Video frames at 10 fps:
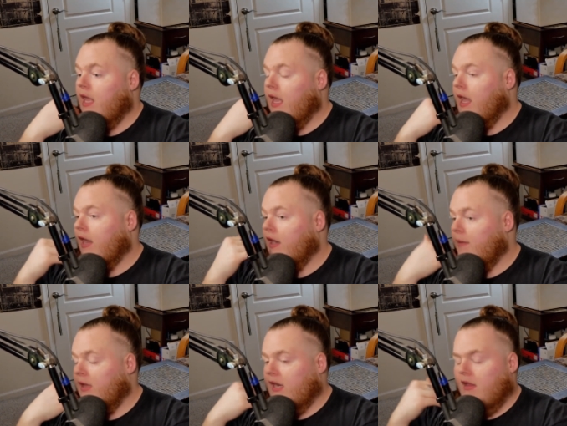And I
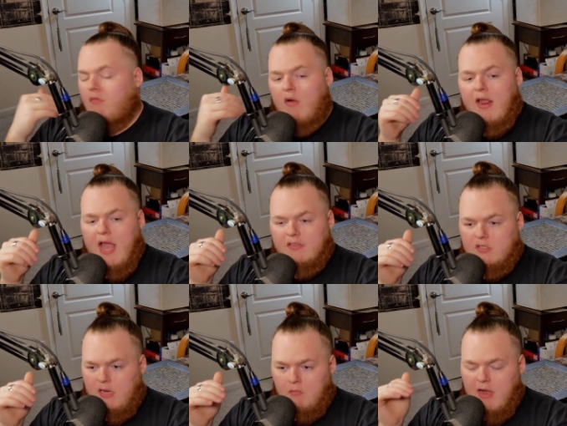mean, right
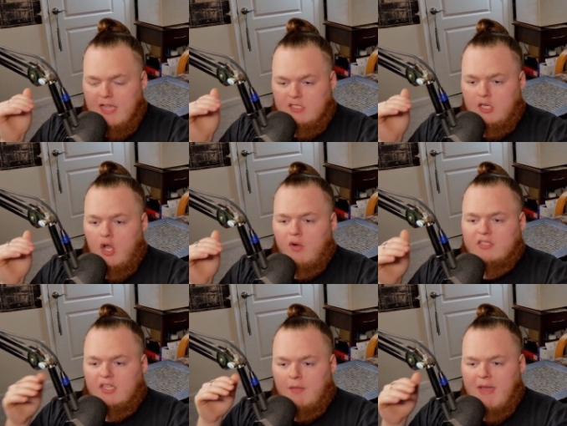as and right as he
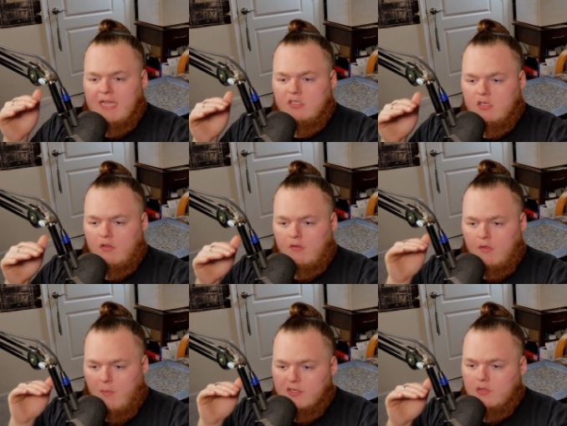noticed that they passed each other and
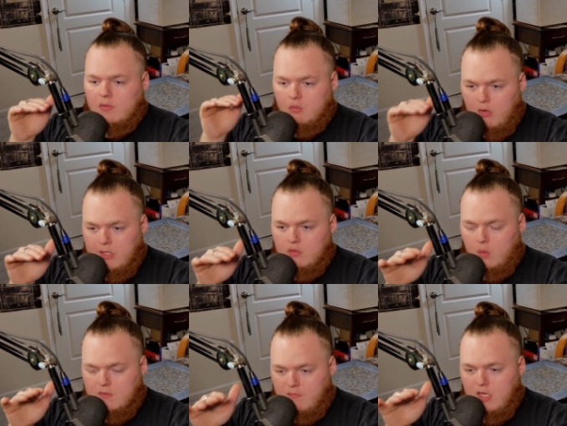the original was running
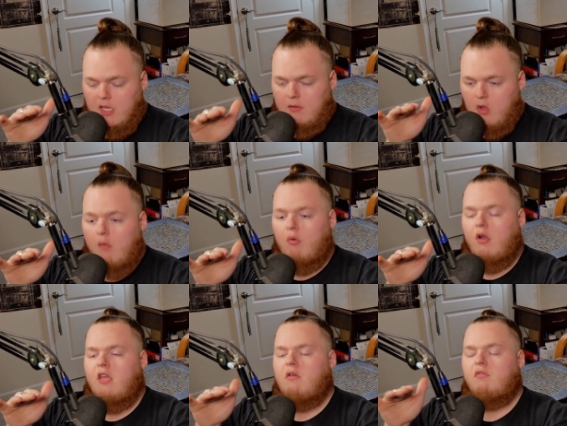towards fucking
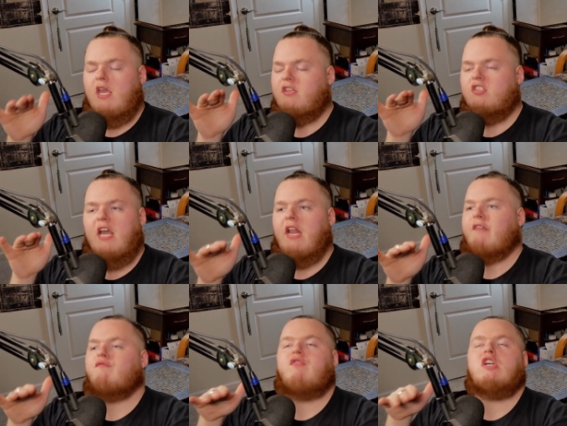Nobara, he he said
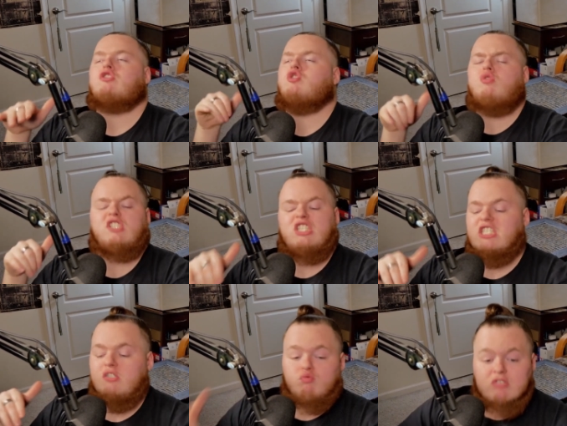like
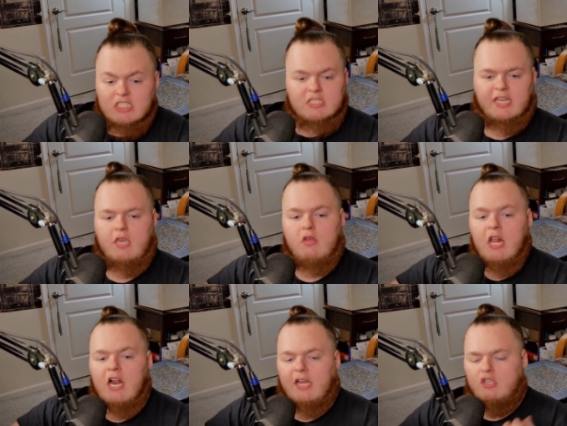Kugisaki run! Like you
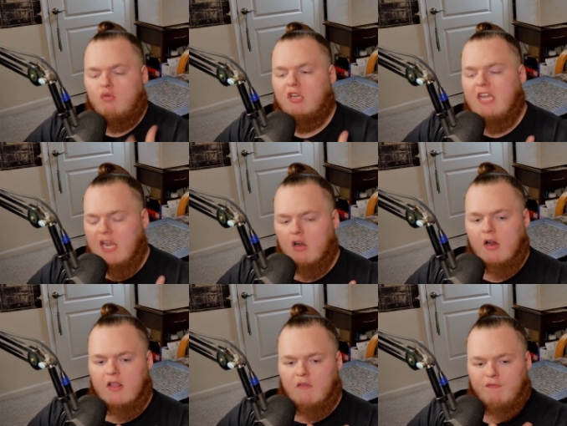like you could hear
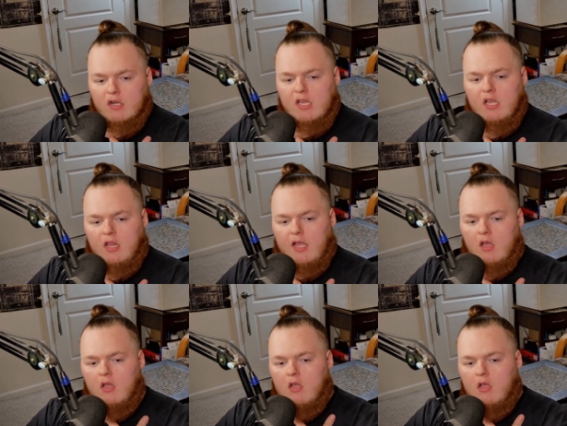in the fucking like